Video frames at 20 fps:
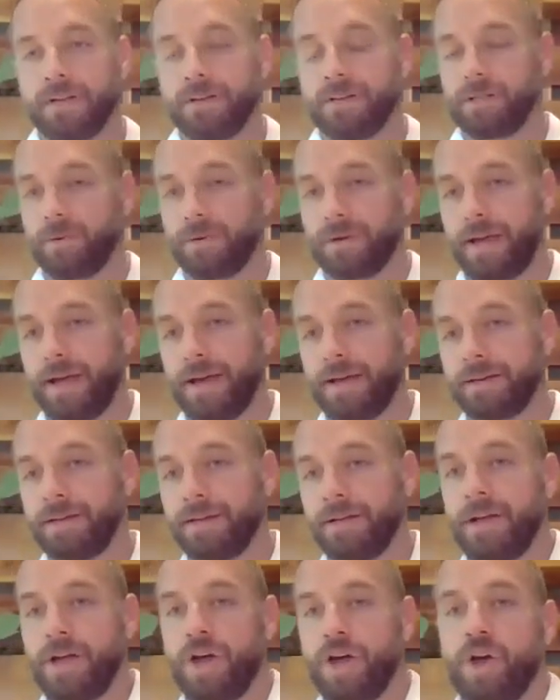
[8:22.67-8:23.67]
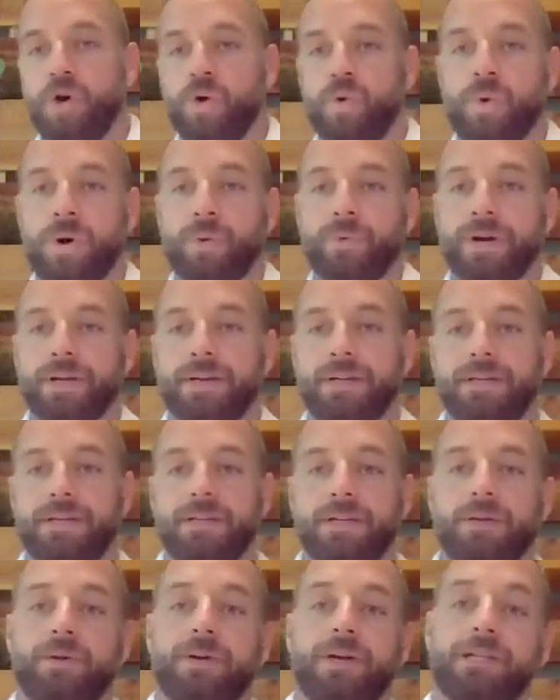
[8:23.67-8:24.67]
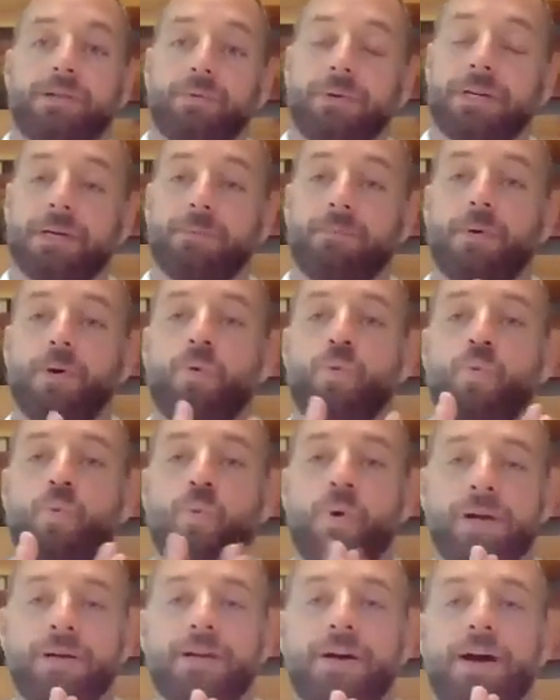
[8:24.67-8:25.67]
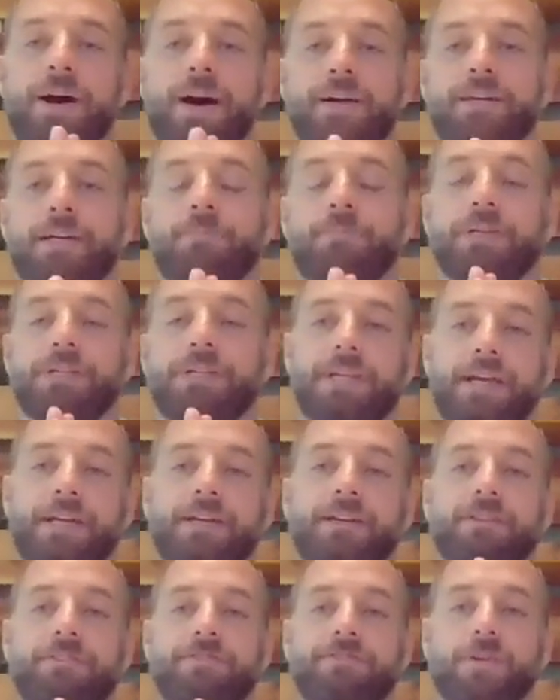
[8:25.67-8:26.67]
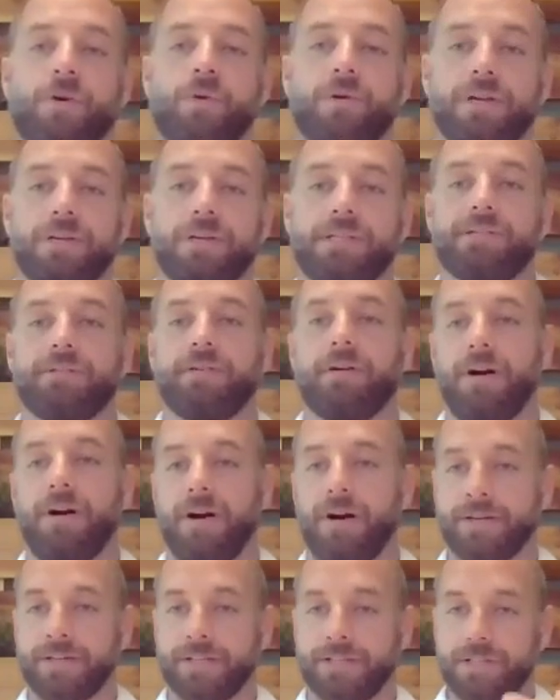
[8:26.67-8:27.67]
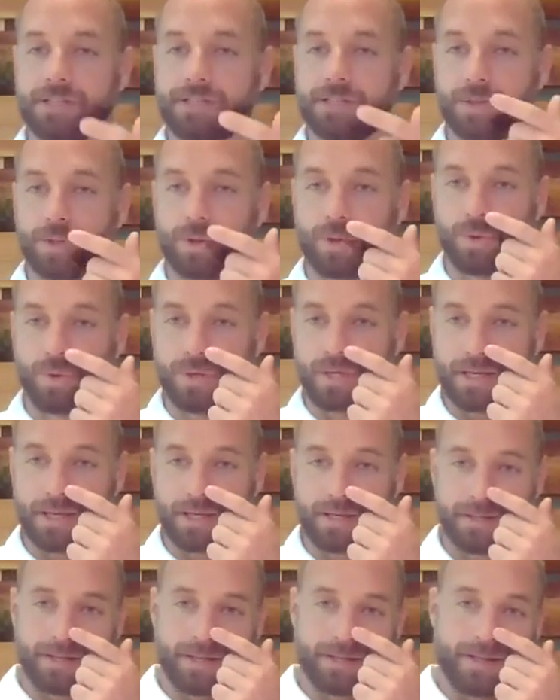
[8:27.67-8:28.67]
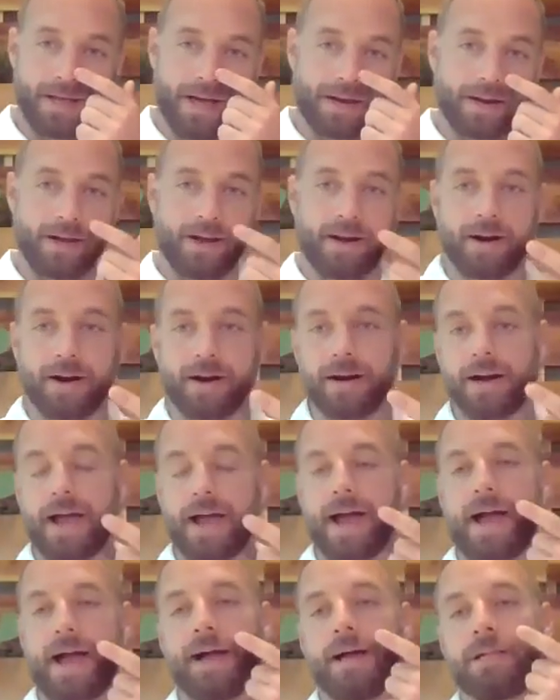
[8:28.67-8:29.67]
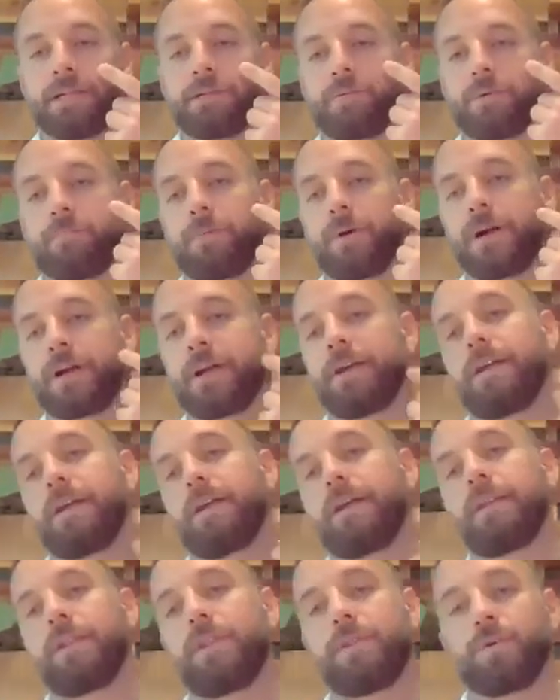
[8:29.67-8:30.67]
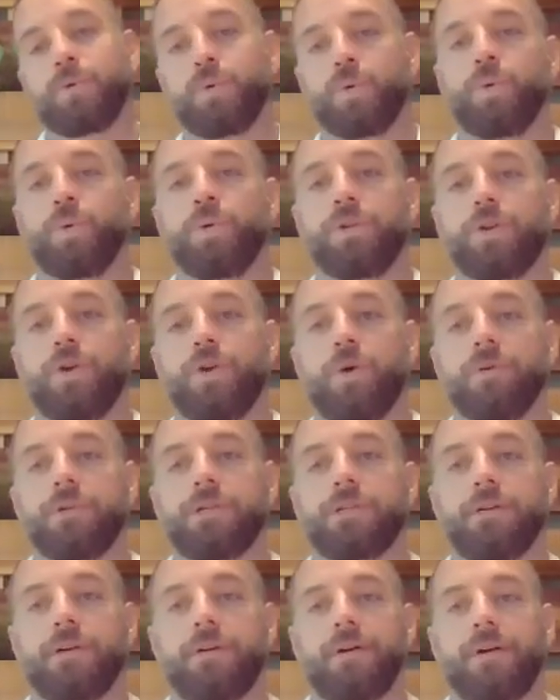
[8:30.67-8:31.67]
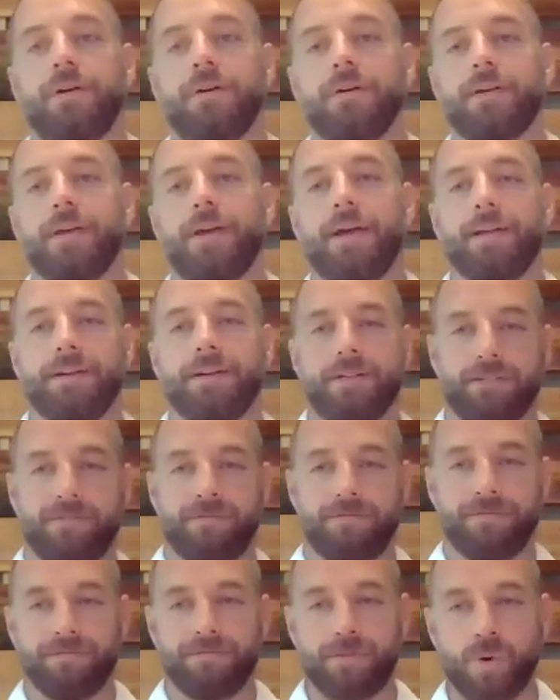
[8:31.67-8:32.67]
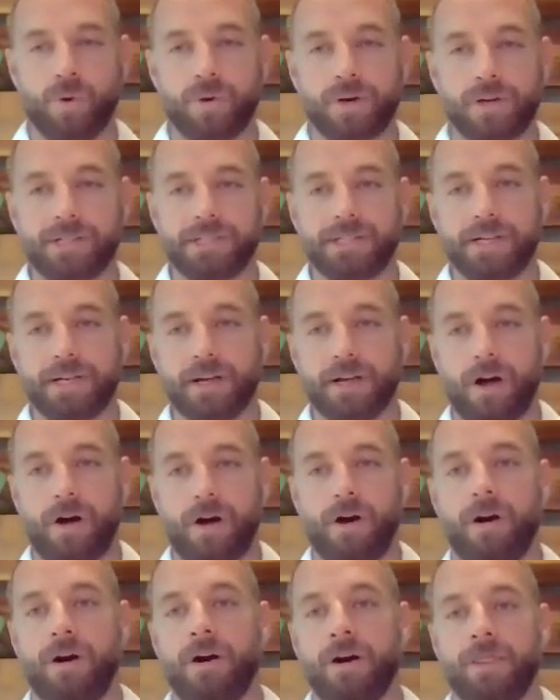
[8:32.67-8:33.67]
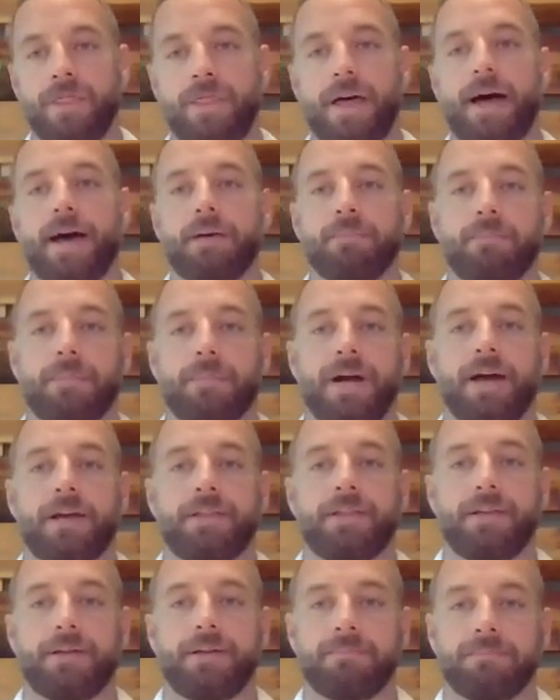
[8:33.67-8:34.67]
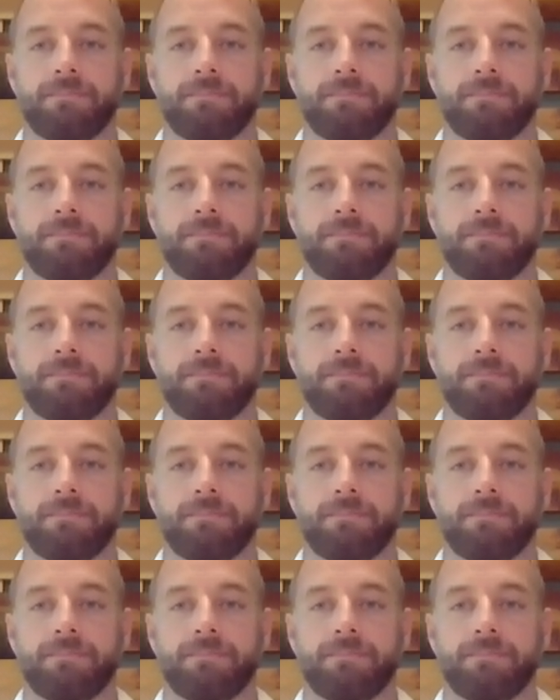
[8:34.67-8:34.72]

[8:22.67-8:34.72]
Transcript: So again, what we're gonna do is we're gonna put 100% of the focus on just tuning into that air as we're bringing it in through the nose, okay? You're just focusing on that breath.